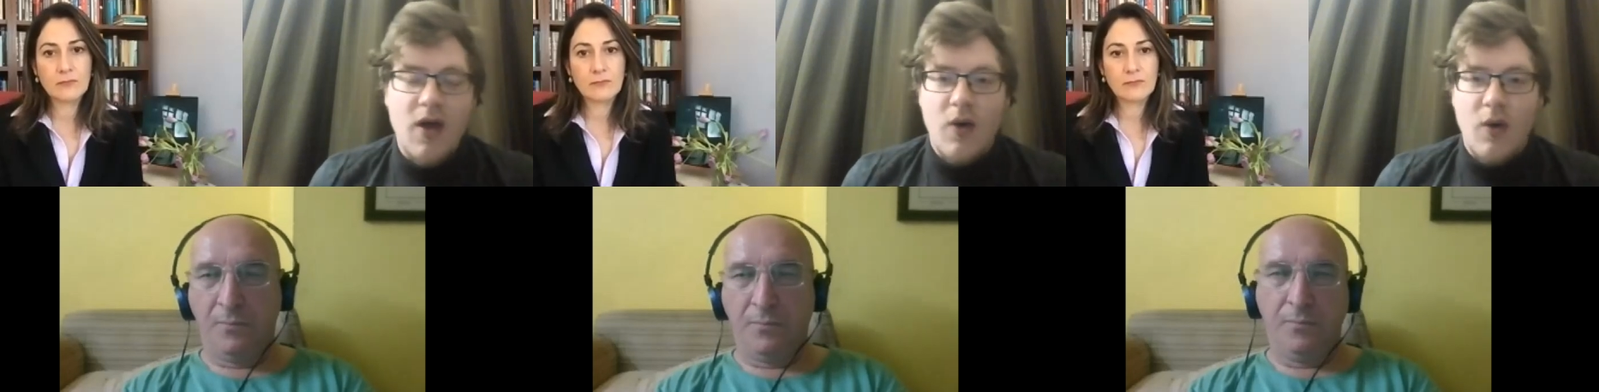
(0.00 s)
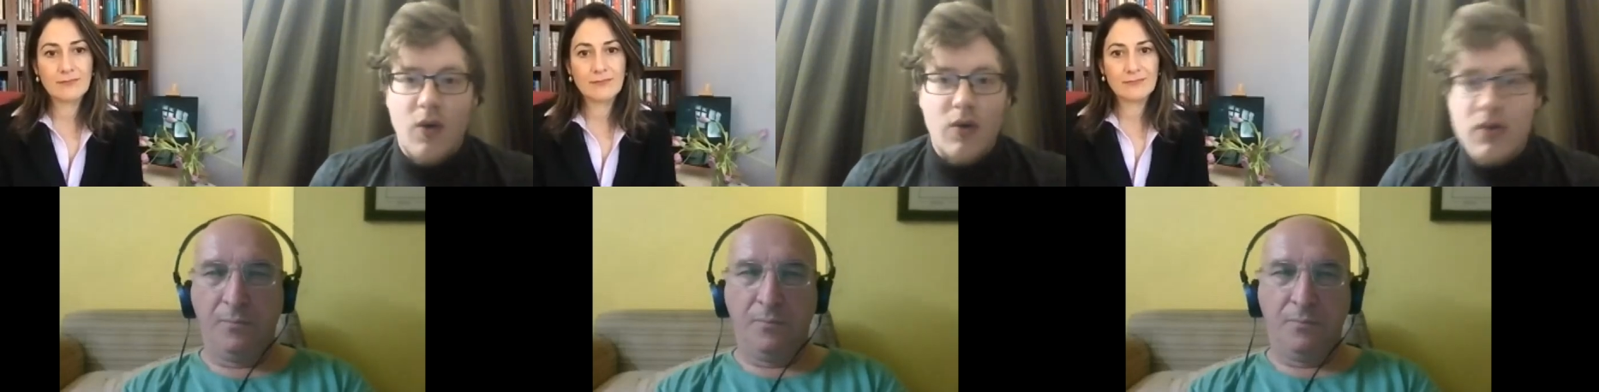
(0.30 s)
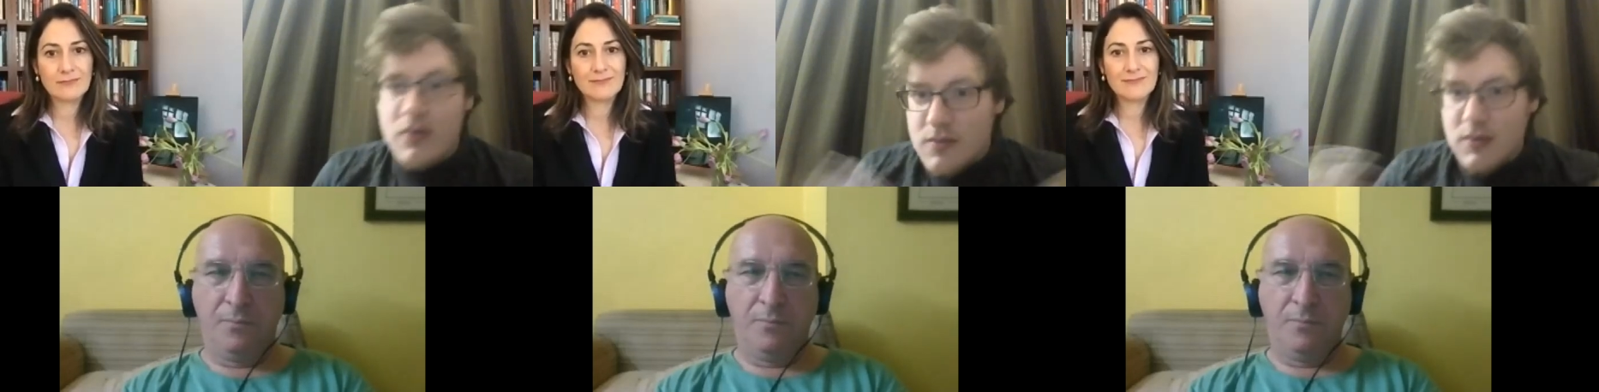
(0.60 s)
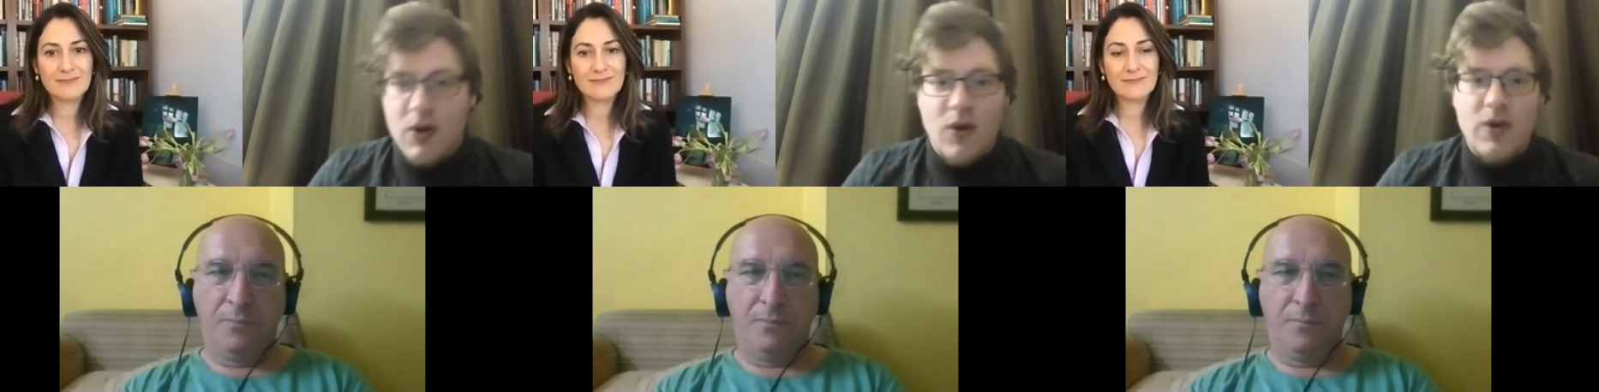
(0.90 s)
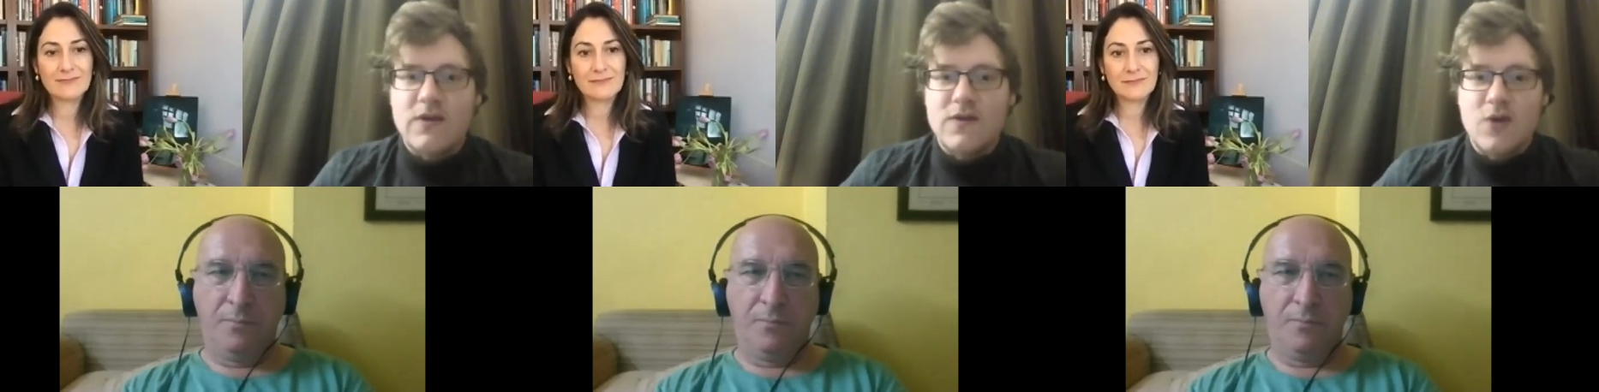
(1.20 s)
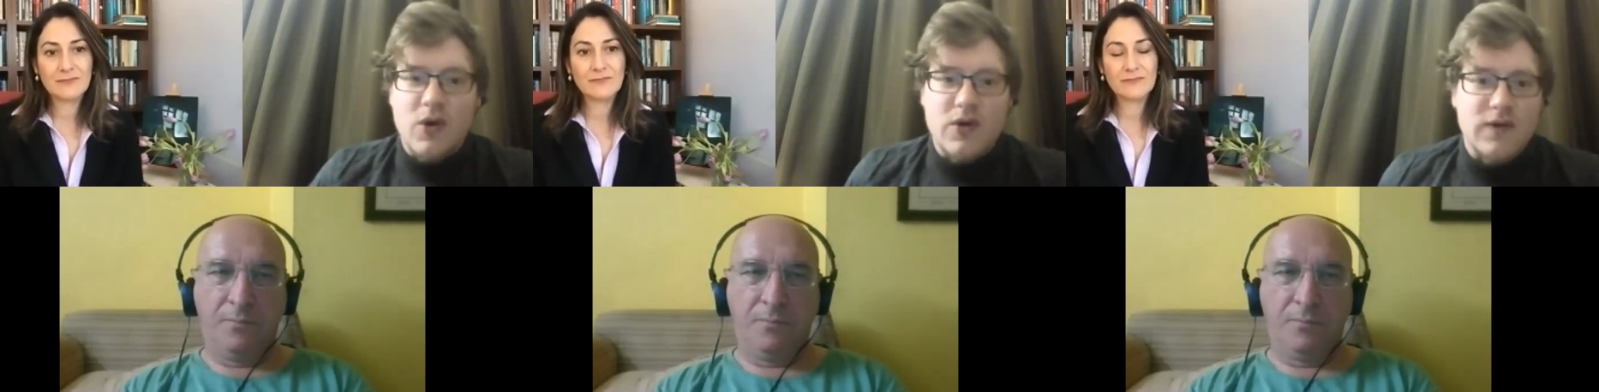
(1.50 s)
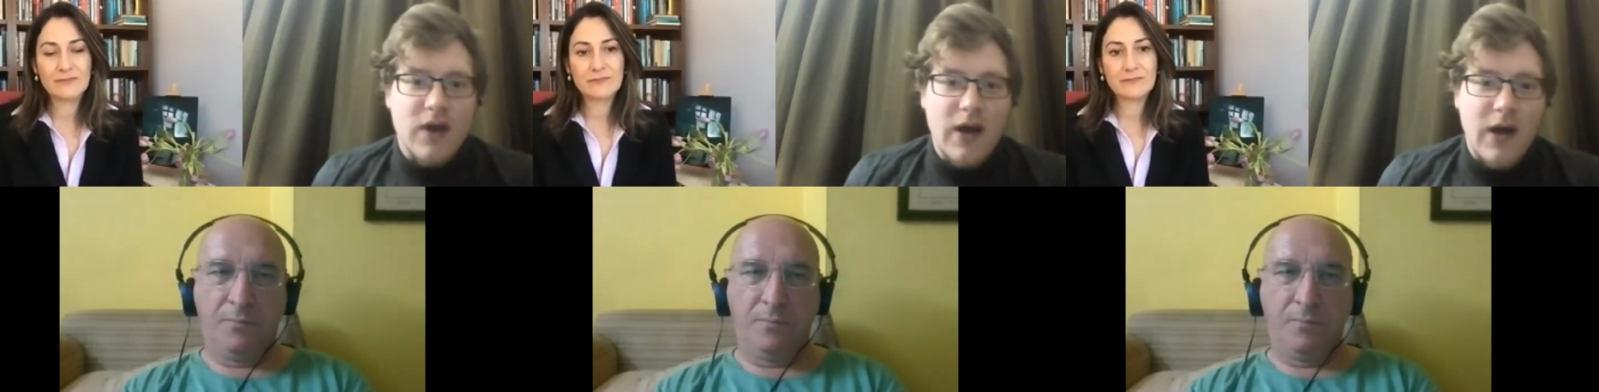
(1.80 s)
Speaker 1: or you know in short
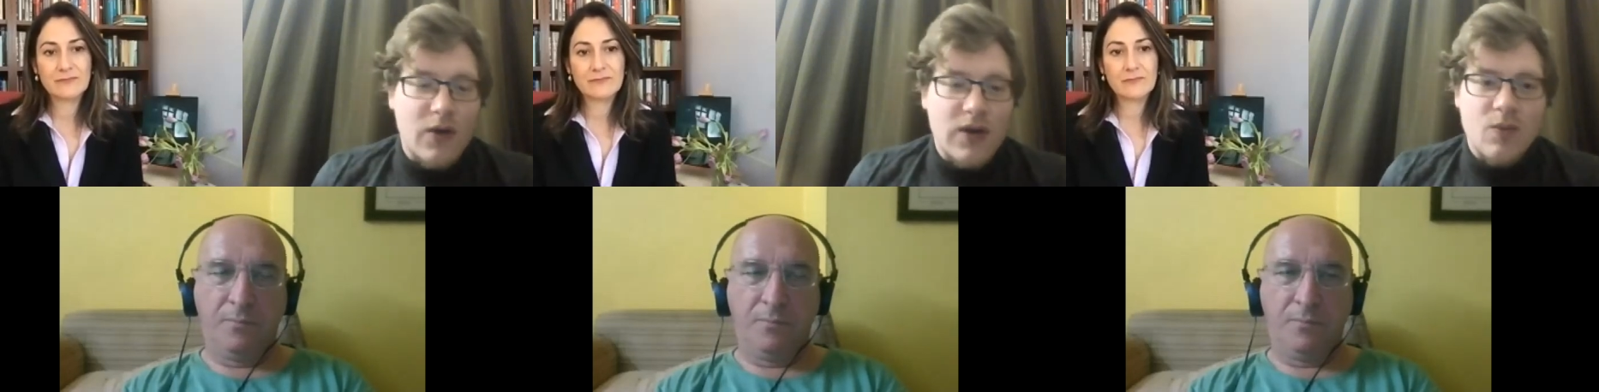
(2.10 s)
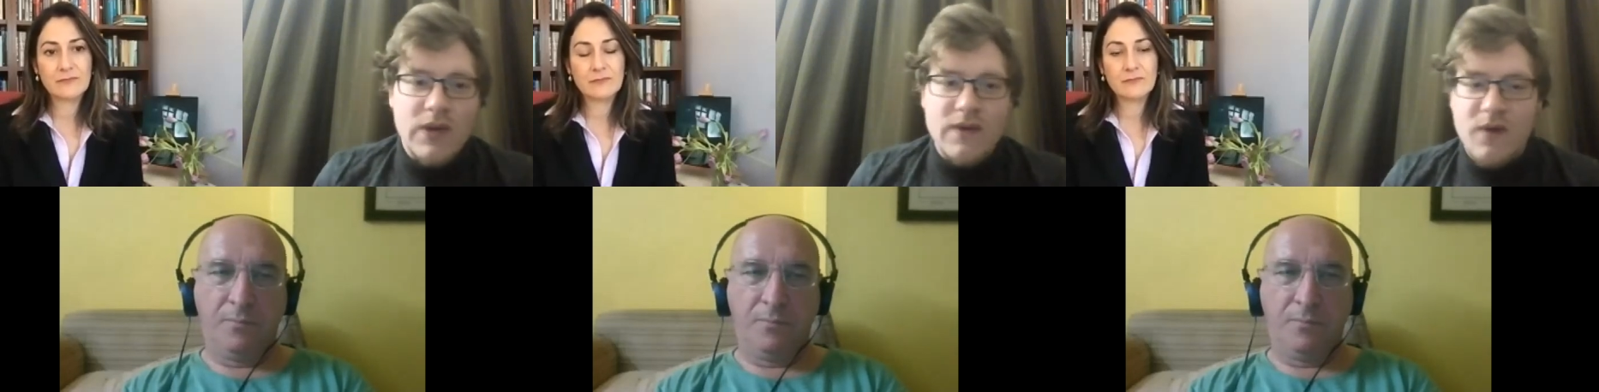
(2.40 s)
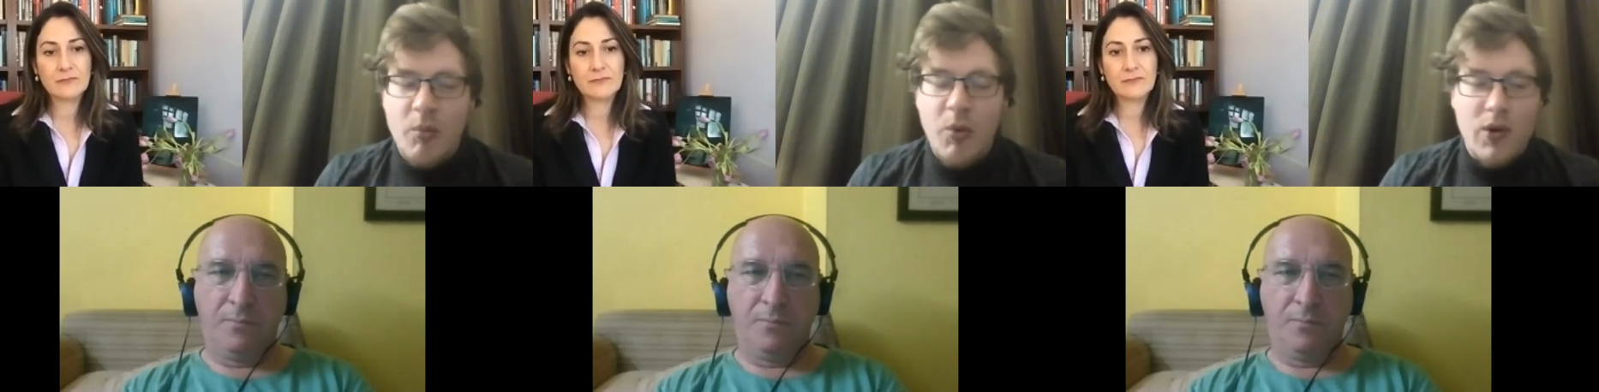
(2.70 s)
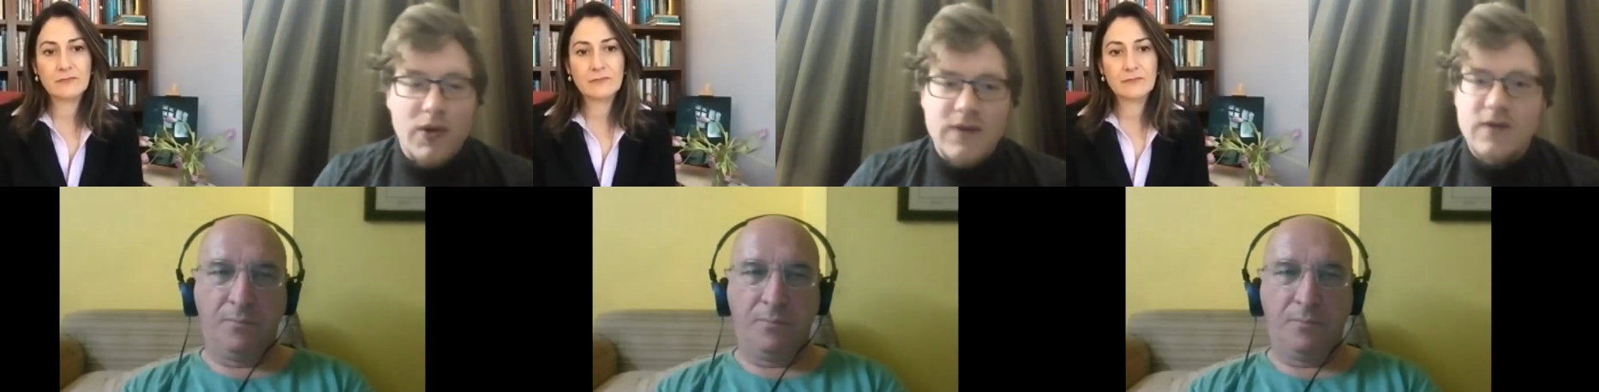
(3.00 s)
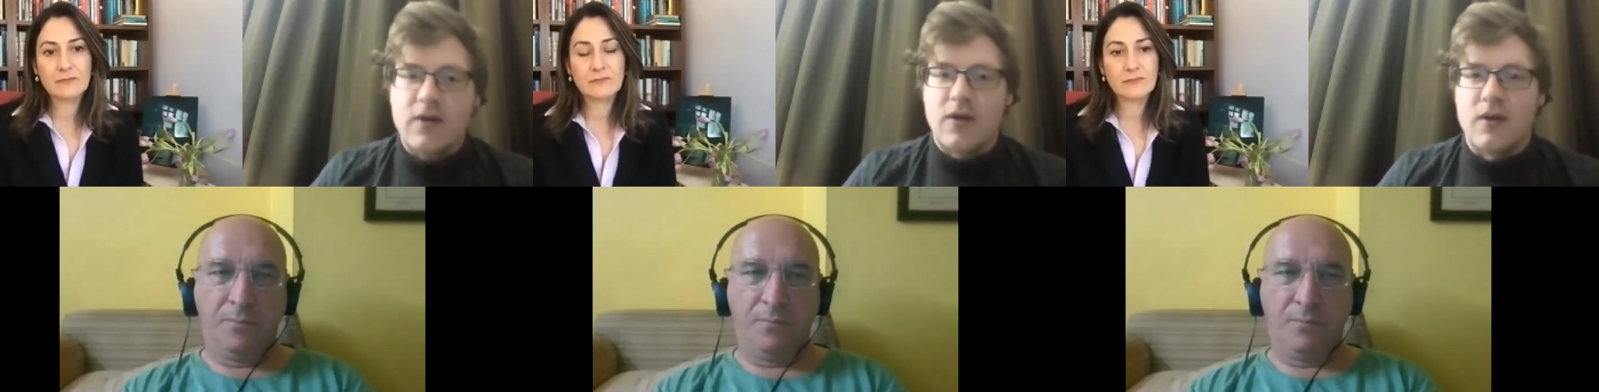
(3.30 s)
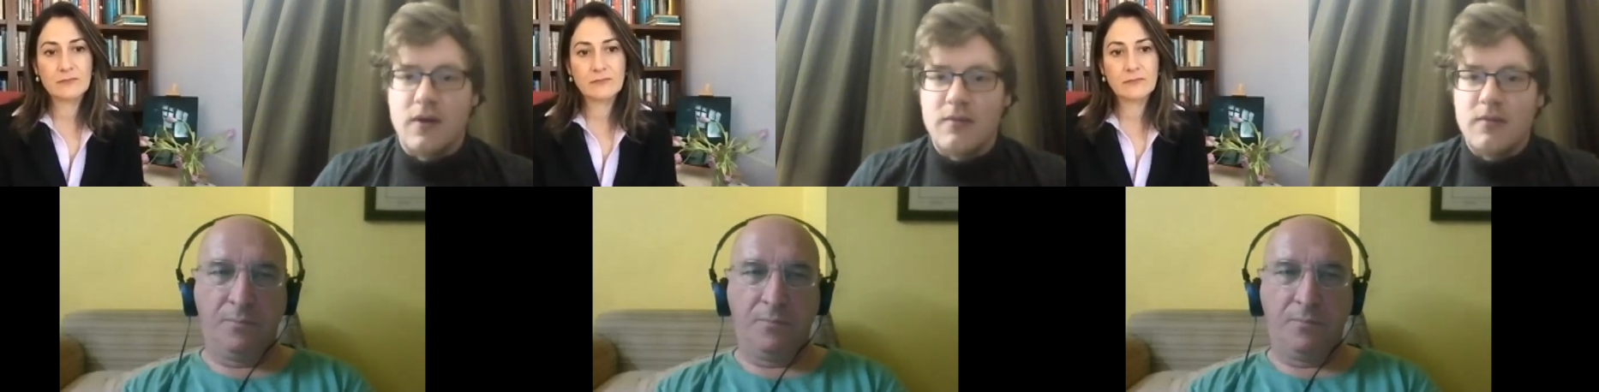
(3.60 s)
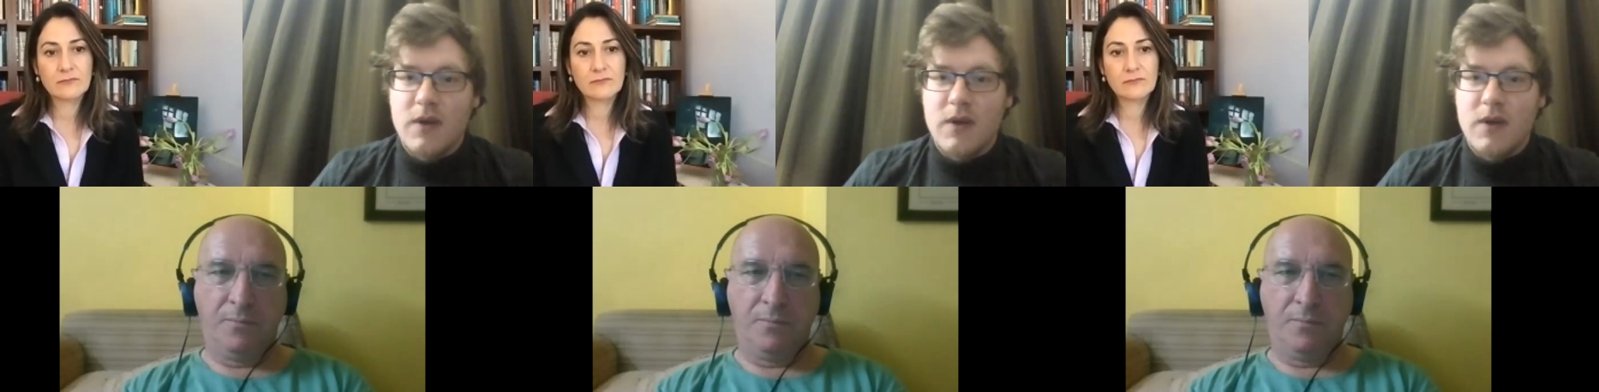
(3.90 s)
uh, how can one support uh,